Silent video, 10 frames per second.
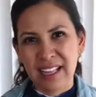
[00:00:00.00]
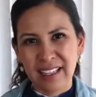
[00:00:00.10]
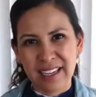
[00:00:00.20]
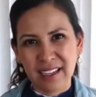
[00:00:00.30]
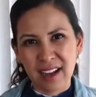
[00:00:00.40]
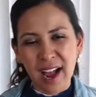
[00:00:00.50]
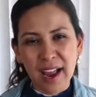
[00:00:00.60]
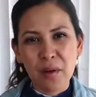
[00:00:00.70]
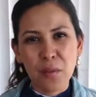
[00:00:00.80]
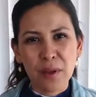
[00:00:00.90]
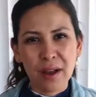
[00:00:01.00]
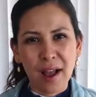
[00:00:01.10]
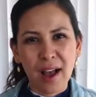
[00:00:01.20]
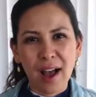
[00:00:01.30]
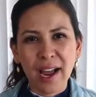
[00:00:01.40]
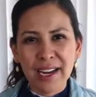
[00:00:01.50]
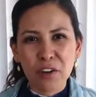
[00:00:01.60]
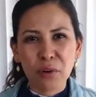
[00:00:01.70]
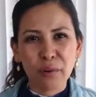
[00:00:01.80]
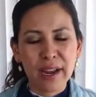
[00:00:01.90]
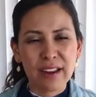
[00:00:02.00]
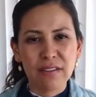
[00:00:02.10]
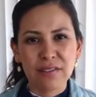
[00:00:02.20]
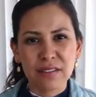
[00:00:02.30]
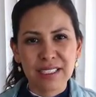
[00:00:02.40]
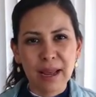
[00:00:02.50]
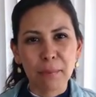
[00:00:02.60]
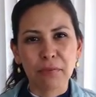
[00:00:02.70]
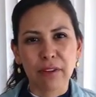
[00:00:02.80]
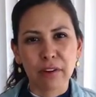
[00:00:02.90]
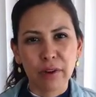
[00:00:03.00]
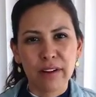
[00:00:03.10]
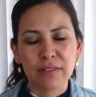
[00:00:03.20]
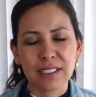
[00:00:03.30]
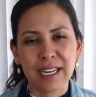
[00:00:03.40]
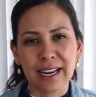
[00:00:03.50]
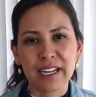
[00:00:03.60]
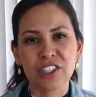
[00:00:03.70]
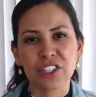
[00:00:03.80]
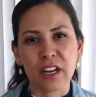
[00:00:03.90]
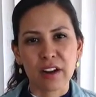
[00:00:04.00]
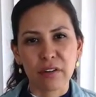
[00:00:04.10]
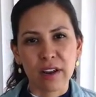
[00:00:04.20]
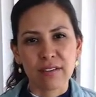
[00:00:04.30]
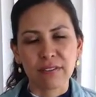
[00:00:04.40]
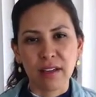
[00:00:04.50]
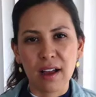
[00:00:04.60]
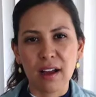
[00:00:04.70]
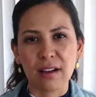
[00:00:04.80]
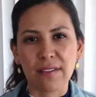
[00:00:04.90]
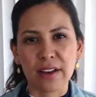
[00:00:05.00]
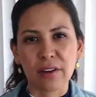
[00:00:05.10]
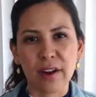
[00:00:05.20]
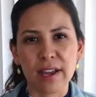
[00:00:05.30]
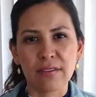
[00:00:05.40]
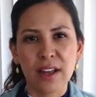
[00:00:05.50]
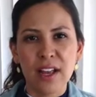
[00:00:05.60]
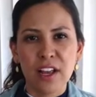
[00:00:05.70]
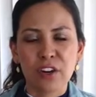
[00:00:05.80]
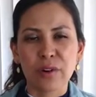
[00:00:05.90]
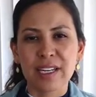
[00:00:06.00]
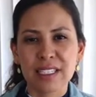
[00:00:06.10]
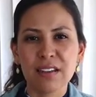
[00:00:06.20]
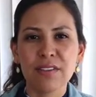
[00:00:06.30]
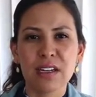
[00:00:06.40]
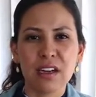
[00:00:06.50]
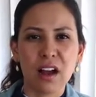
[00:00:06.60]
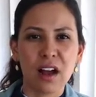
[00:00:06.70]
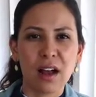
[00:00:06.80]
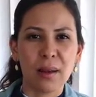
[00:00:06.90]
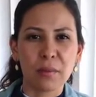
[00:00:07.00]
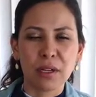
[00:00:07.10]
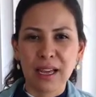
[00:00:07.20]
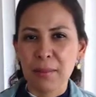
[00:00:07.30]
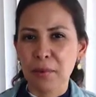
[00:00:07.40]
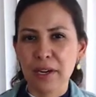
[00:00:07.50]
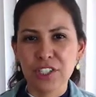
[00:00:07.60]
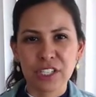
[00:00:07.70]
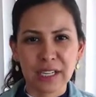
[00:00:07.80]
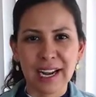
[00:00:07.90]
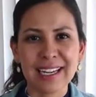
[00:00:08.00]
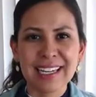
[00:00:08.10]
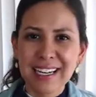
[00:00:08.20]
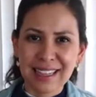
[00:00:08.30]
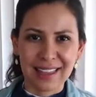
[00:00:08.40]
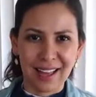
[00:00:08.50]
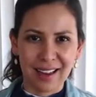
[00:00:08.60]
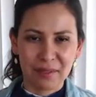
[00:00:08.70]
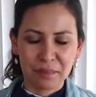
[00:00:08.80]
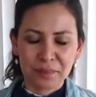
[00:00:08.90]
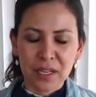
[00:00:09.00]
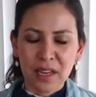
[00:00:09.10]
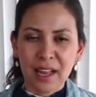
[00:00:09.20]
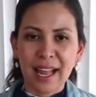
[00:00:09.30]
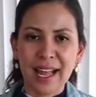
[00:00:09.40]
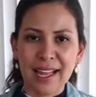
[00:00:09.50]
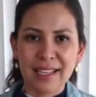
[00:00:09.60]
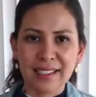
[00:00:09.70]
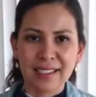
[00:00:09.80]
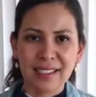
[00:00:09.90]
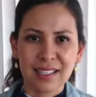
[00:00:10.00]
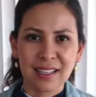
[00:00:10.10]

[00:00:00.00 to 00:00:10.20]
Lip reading: Like, I crave depth. I crave connection. I crave love. I crave creativity, collaboration. Like, I needed that. And